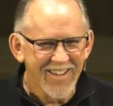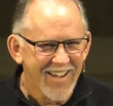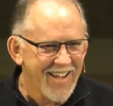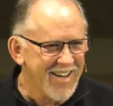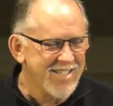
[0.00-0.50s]

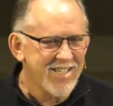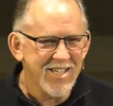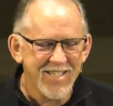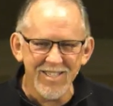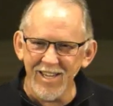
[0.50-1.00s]
And it
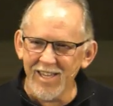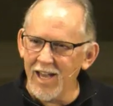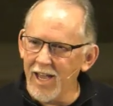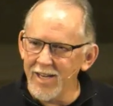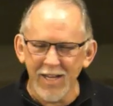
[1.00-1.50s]
just, like,
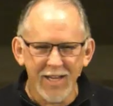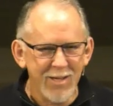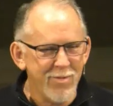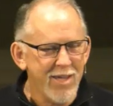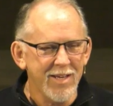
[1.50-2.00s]
I
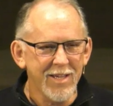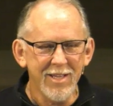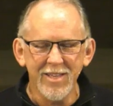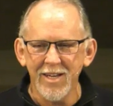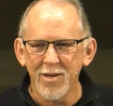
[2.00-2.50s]
mean,
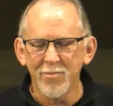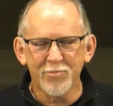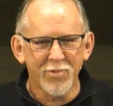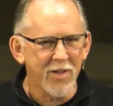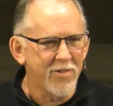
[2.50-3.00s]
and then a
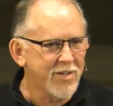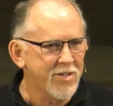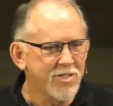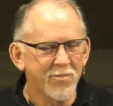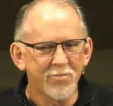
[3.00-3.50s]
brother
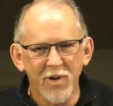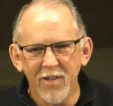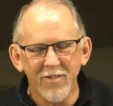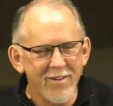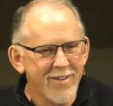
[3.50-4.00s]
kills a
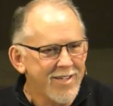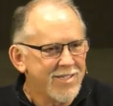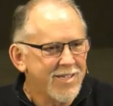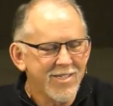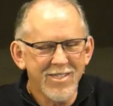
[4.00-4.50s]
brother, and it
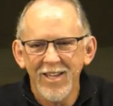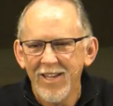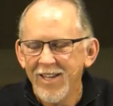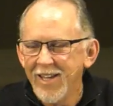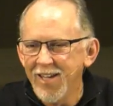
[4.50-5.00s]
just
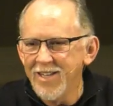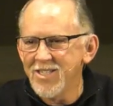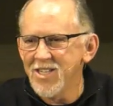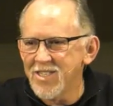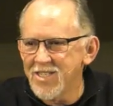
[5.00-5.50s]

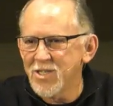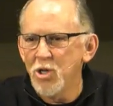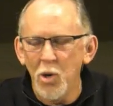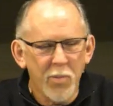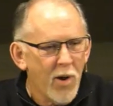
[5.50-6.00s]

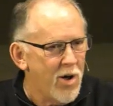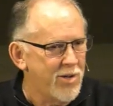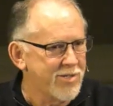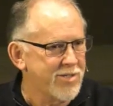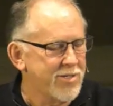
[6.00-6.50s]

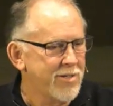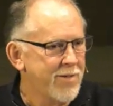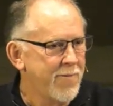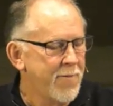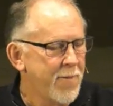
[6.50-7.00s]
snowballs.
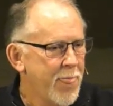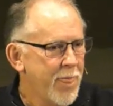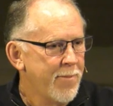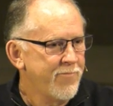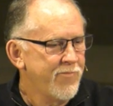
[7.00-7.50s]

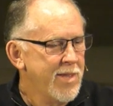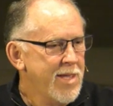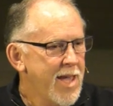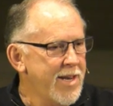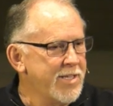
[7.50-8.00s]

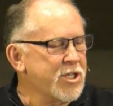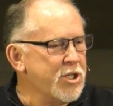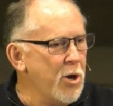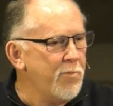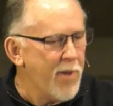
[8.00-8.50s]
And it's
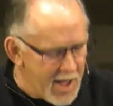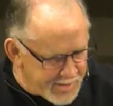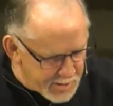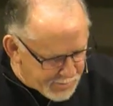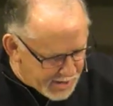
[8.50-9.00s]
so bad
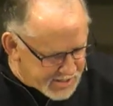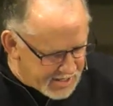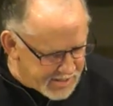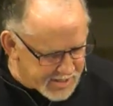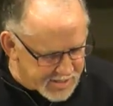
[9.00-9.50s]
that by
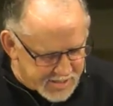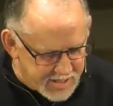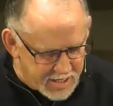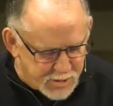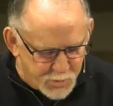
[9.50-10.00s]
Genesis
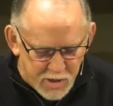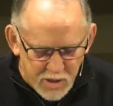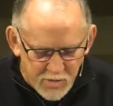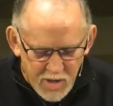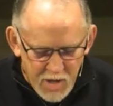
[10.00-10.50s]
6,
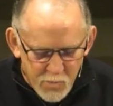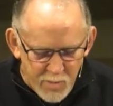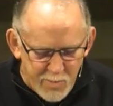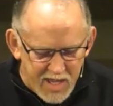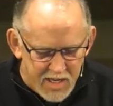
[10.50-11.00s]
when we
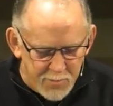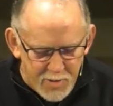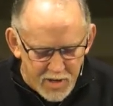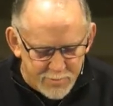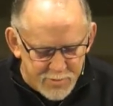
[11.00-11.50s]
begin to
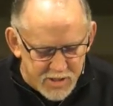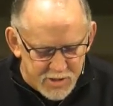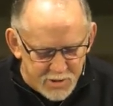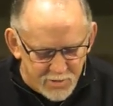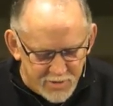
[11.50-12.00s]
pick up the
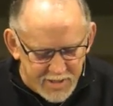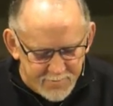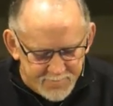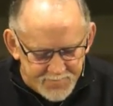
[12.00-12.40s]
story,